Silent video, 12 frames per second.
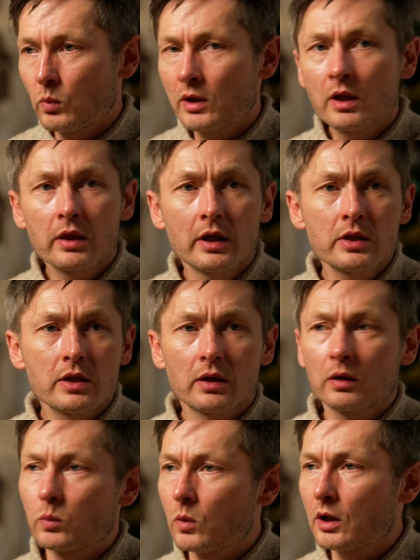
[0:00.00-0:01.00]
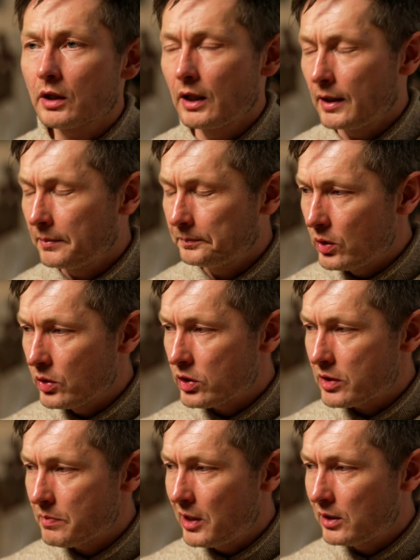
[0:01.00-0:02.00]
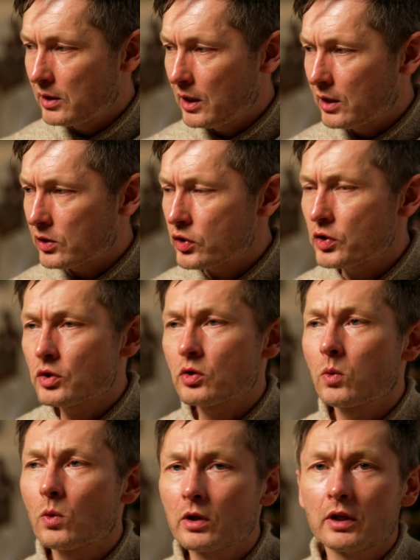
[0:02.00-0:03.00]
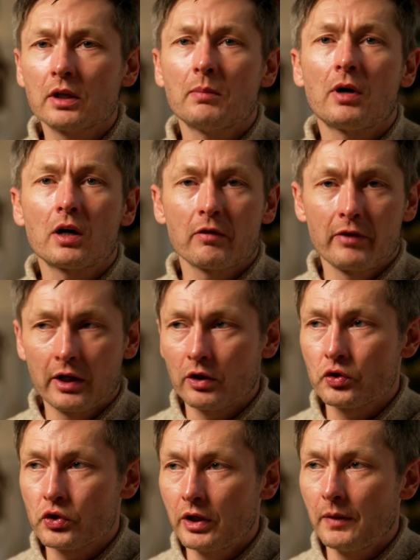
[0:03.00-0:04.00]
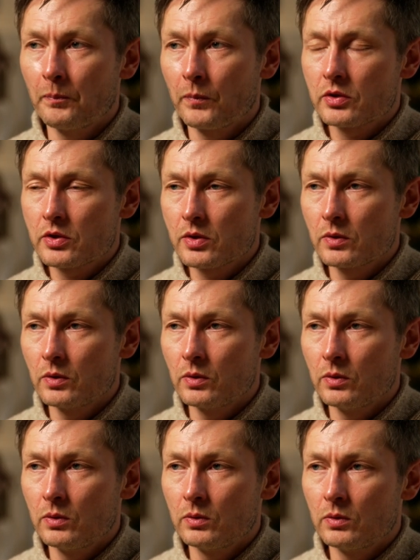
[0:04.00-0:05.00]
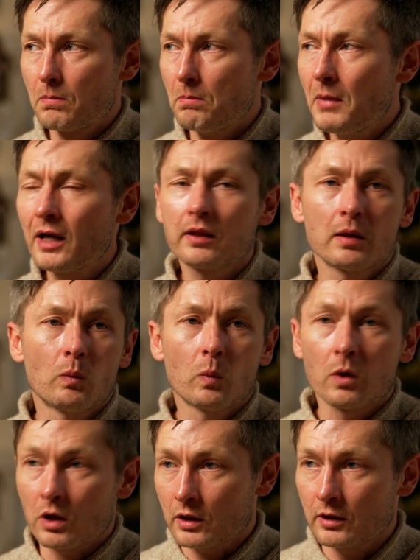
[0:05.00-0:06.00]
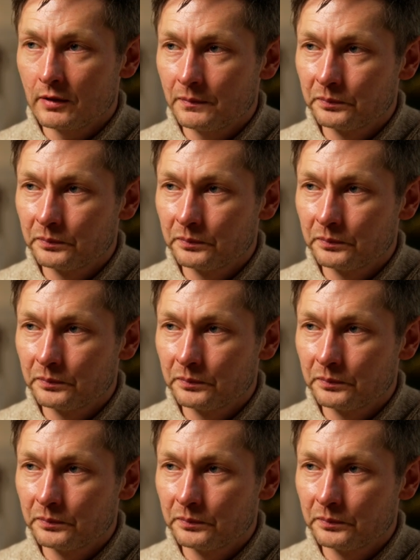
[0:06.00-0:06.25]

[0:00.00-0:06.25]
when the things are not working, you spend an extraordinary amount of energy to make them work.